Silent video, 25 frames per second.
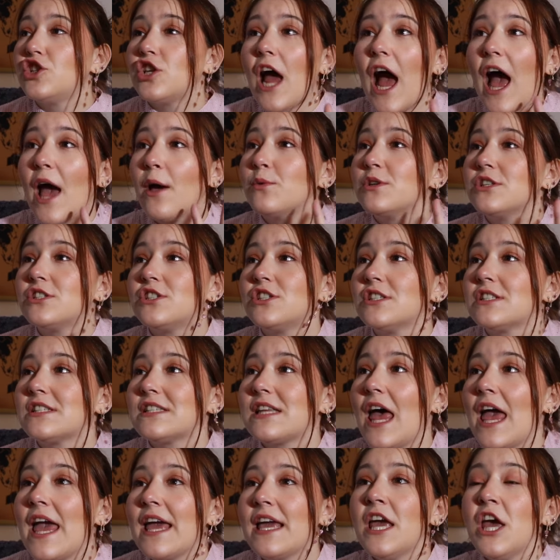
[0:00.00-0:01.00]
I was just
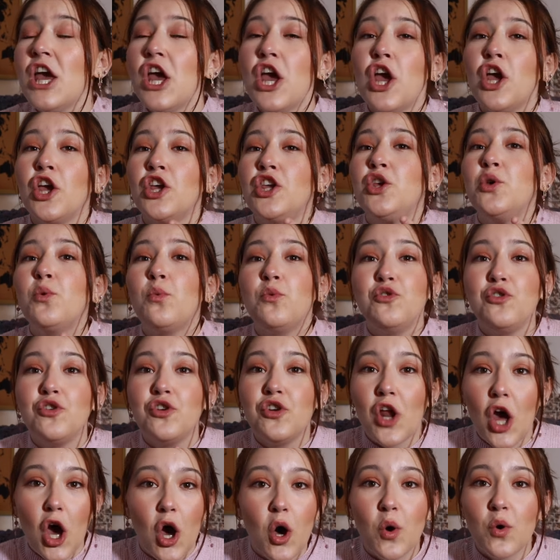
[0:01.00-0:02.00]
like, you
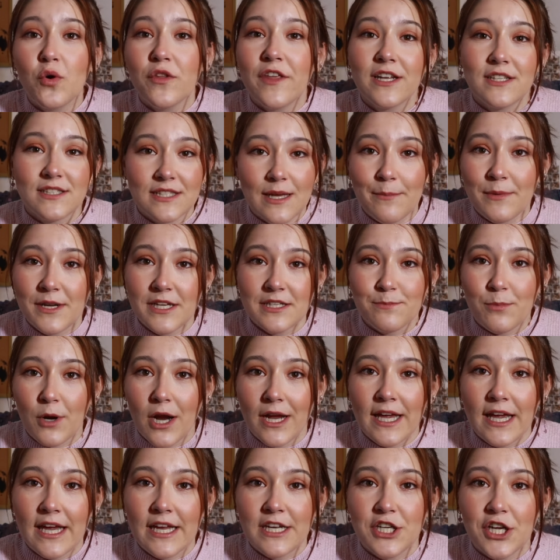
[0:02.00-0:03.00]
know that somebody's
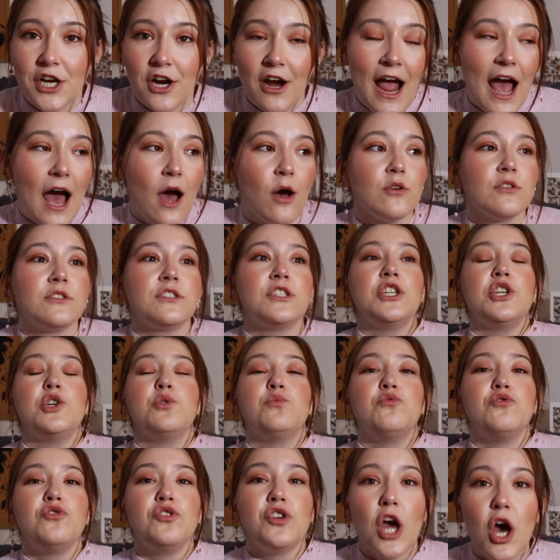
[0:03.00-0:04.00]
breaking into your house. You
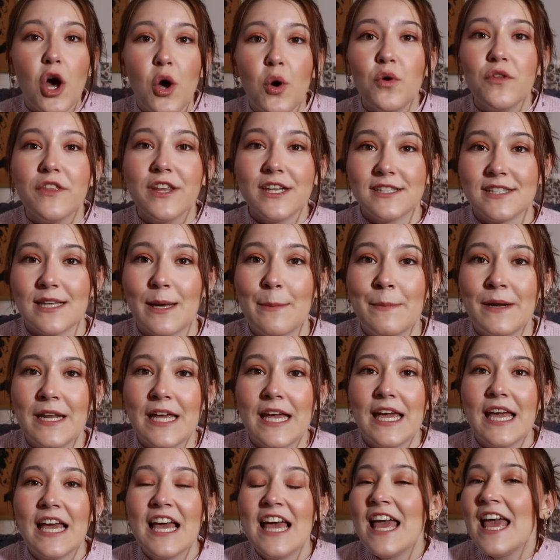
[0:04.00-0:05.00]
know that
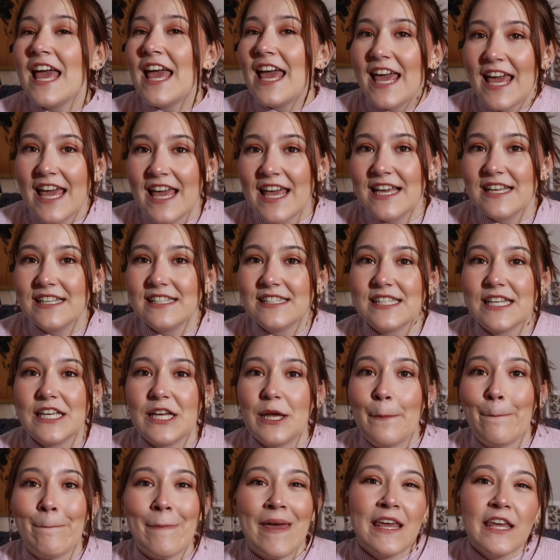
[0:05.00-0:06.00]
somebody is
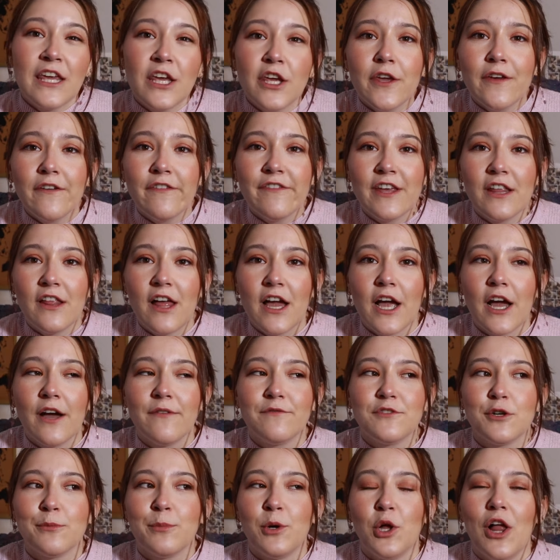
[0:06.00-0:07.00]
making you feel
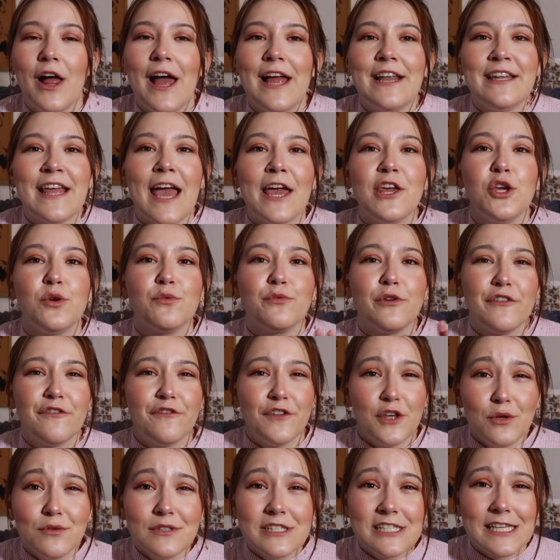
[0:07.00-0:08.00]
uncomfortable, and yet you
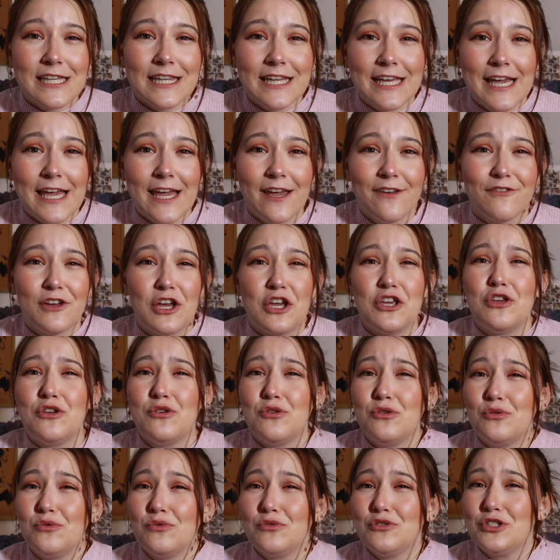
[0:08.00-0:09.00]
refuse to leave.
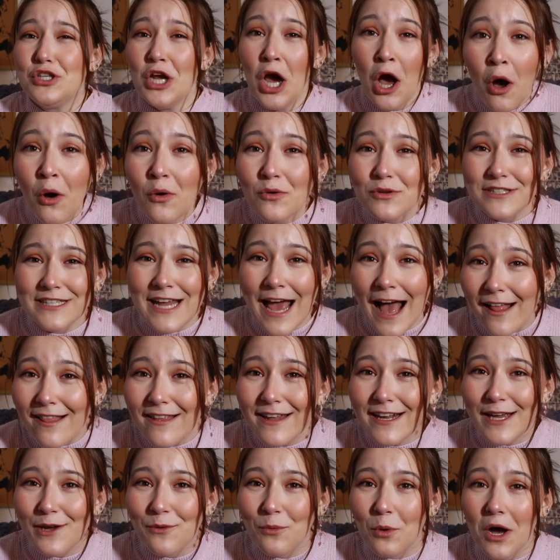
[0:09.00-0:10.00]
You don't tell
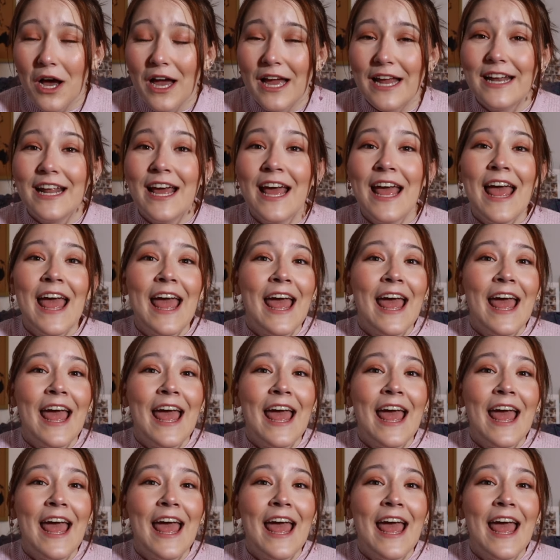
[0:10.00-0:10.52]
anyone.